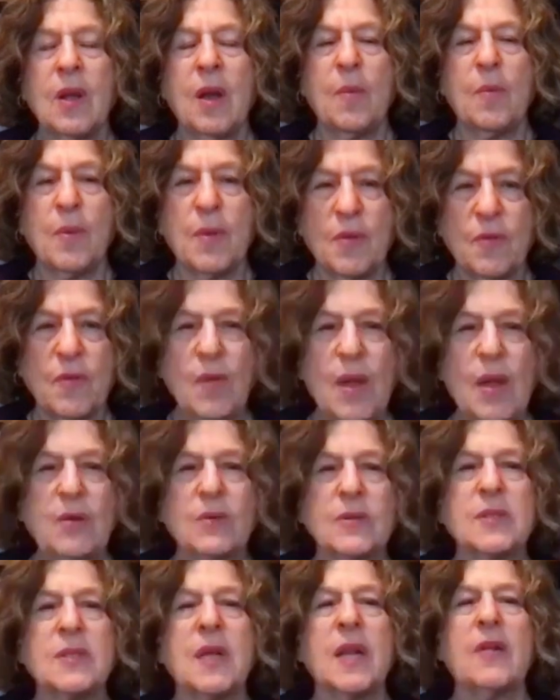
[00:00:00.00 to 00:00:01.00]
couple of
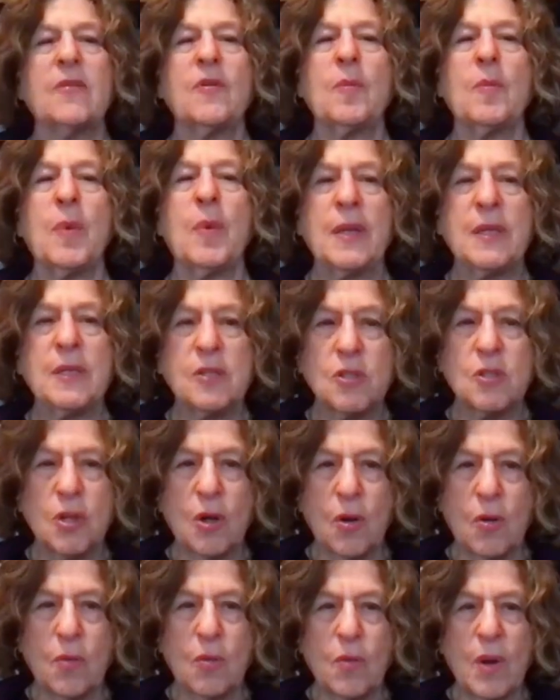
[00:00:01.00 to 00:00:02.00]
hours, let everybody's
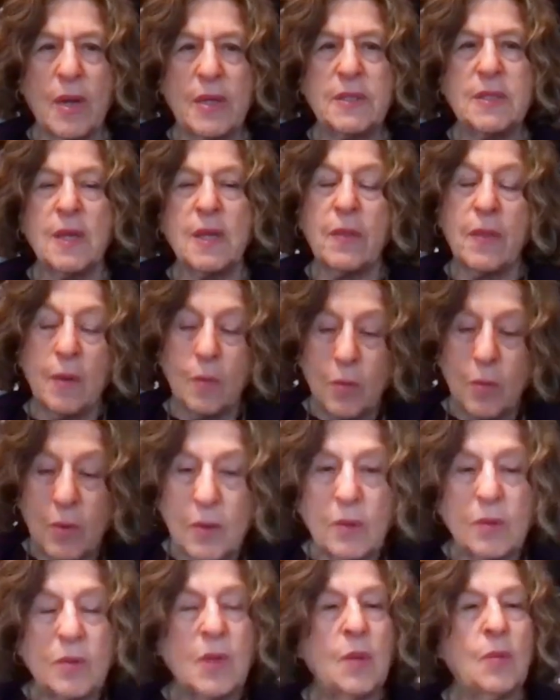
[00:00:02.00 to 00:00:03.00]
dough rise, and then
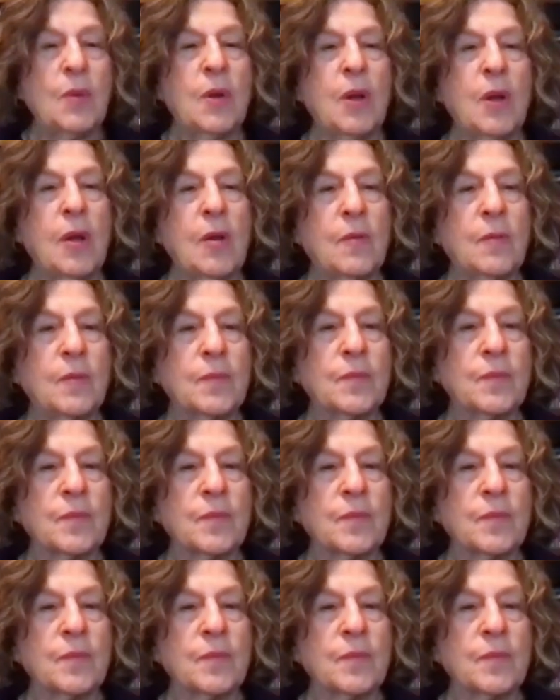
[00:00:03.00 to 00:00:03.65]
we'll go.